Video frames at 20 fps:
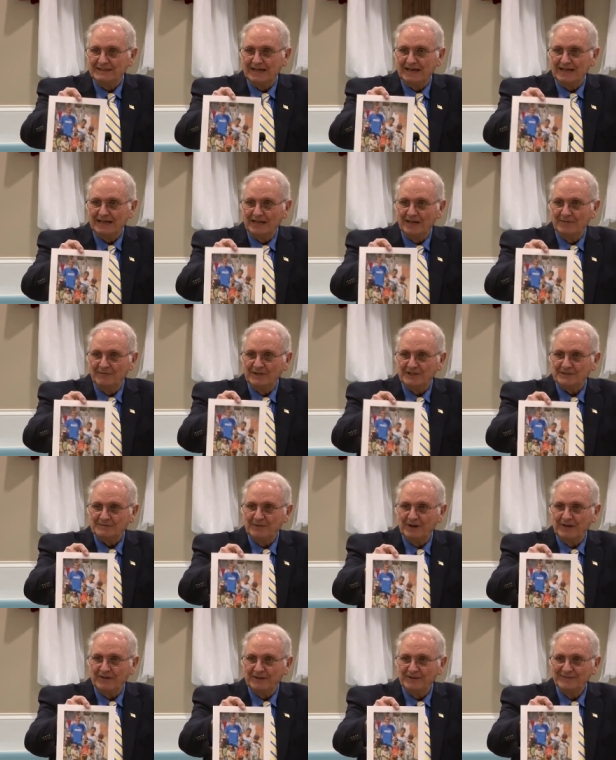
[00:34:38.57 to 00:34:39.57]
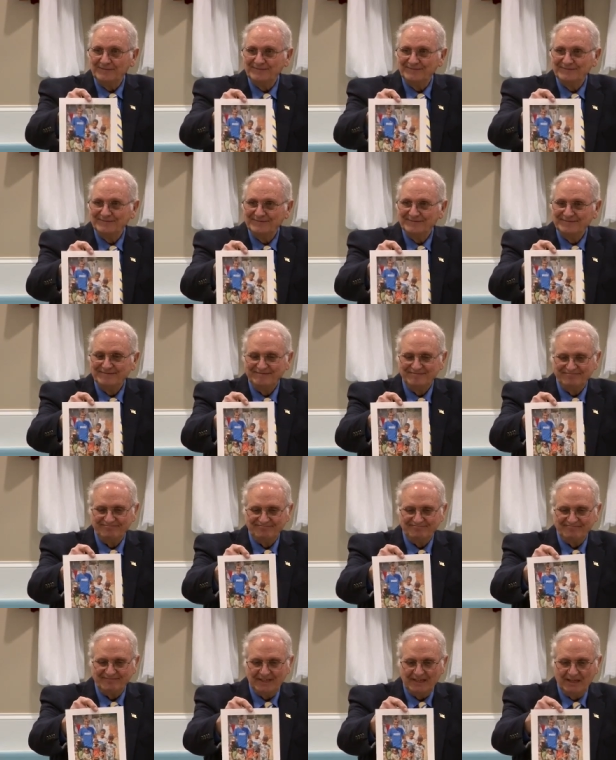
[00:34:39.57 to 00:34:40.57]
I love this brother.
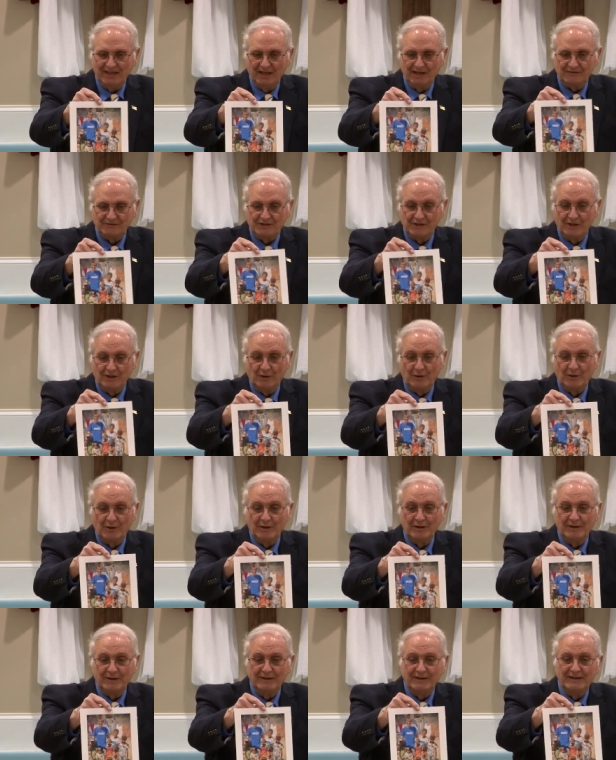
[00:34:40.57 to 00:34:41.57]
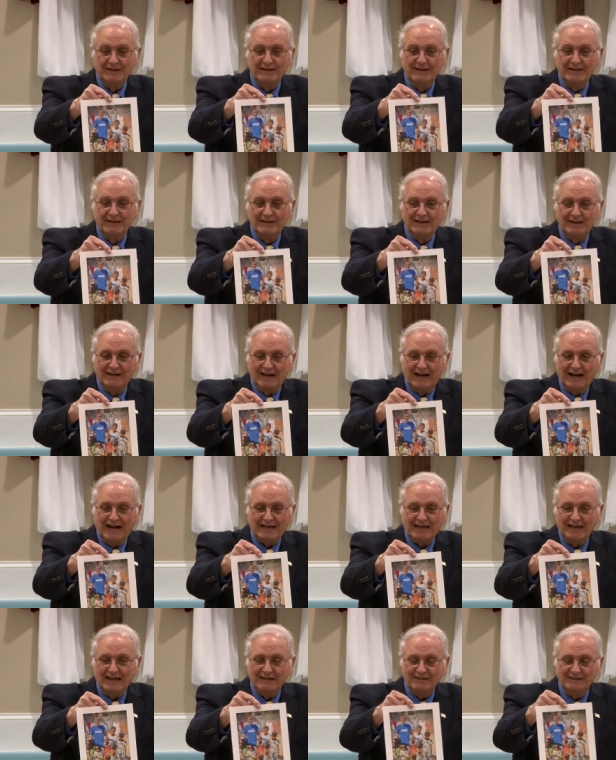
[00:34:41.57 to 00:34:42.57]
He loves the Lord. And I
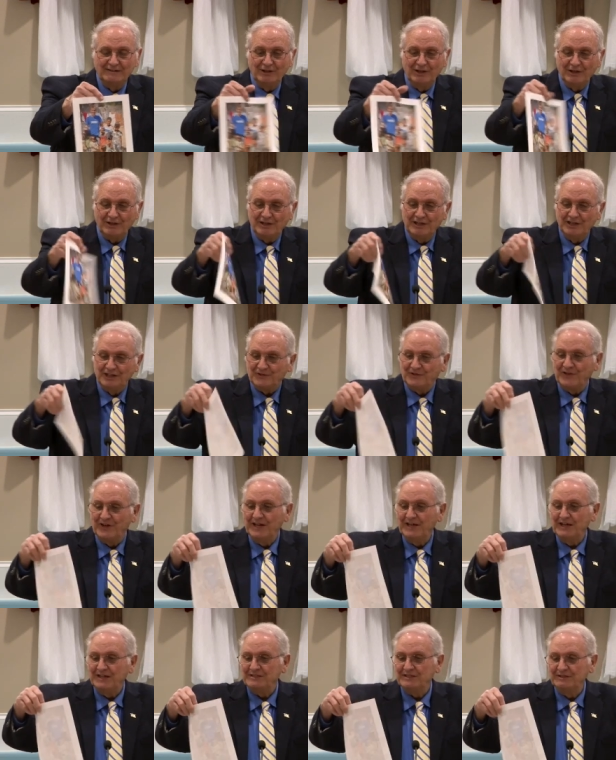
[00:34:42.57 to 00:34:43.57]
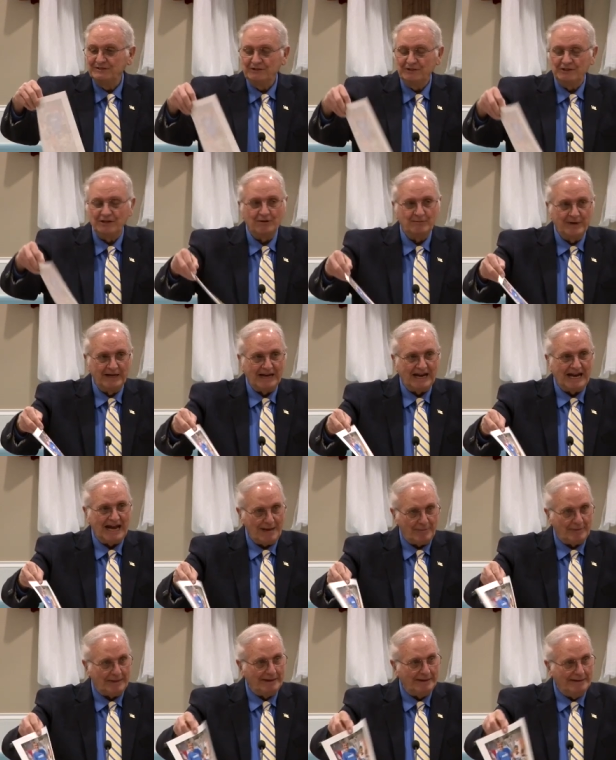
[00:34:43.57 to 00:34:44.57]
can't, you look at his face, you talk about a
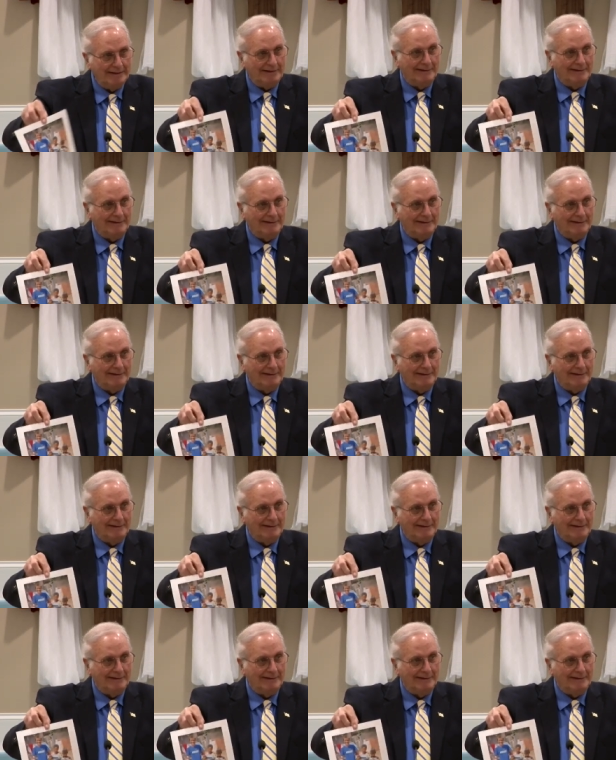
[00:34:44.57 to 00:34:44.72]
happy.